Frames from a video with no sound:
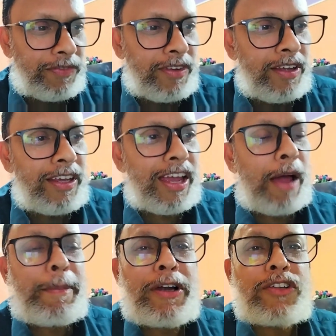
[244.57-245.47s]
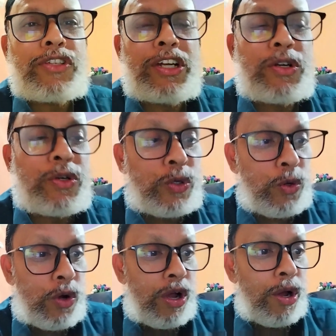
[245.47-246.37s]
He happened to see two
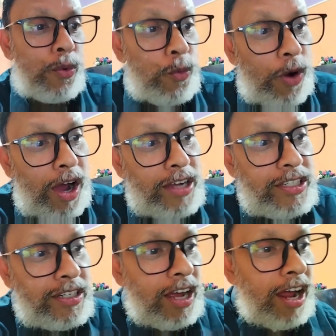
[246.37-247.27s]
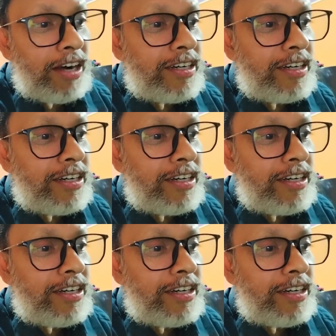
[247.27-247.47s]
vast and